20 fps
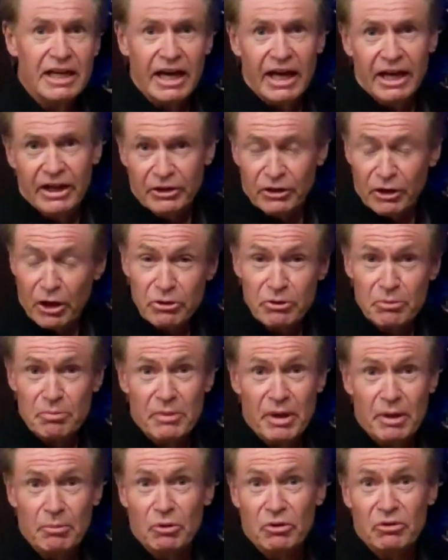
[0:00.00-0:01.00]
and another
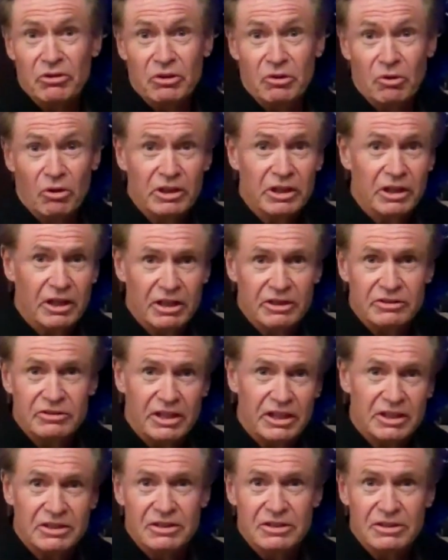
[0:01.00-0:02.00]
member of the
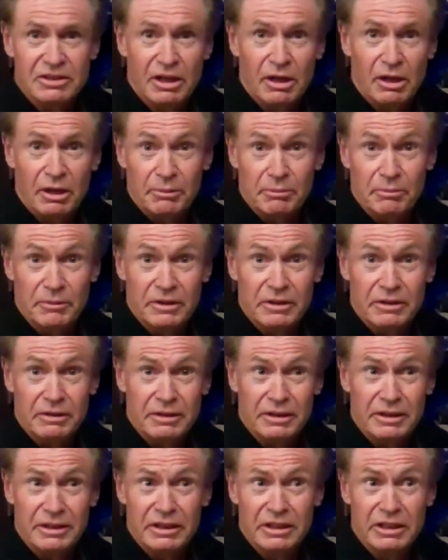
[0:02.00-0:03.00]
organization telling me
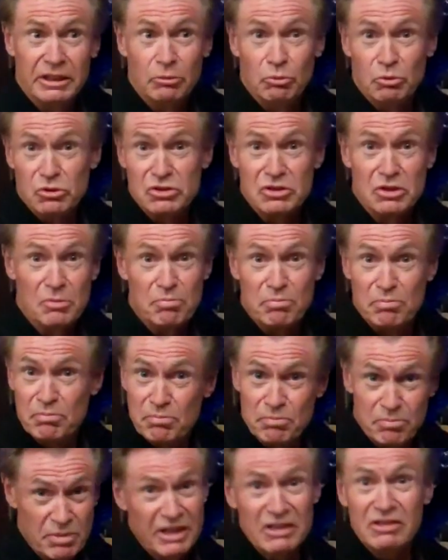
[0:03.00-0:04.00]
he was the
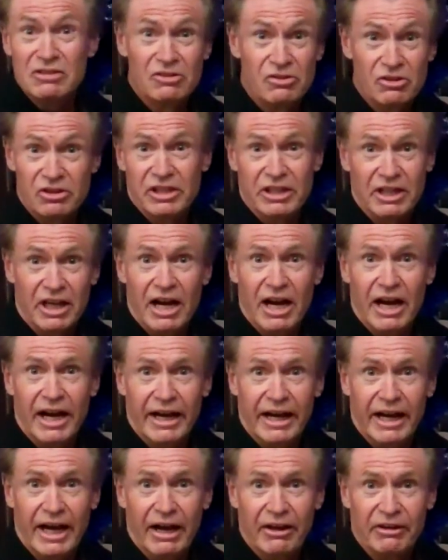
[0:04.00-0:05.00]
best looking
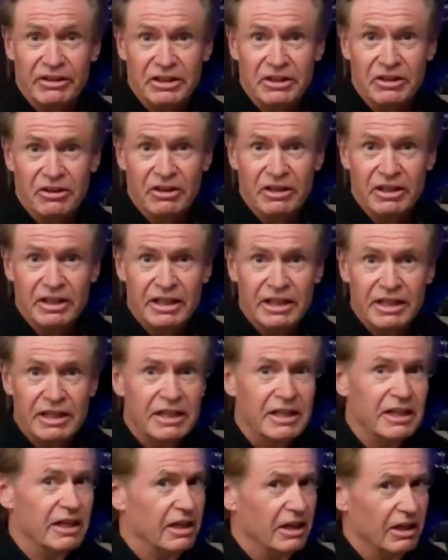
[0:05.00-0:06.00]
guy out here.
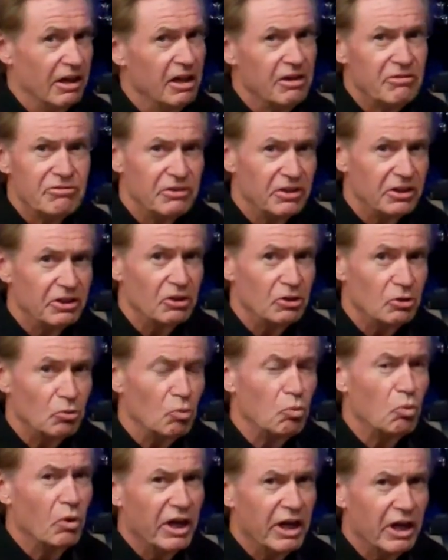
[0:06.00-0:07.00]
And I figured,
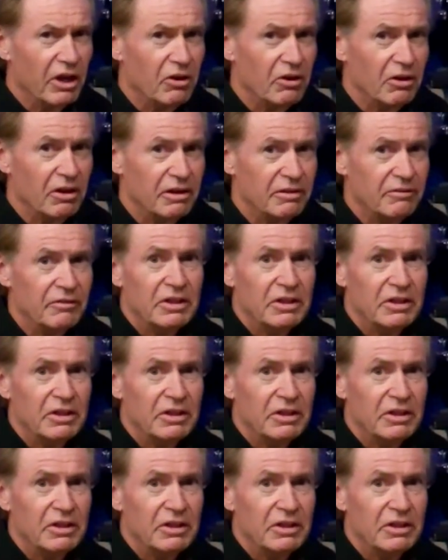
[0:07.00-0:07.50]
well,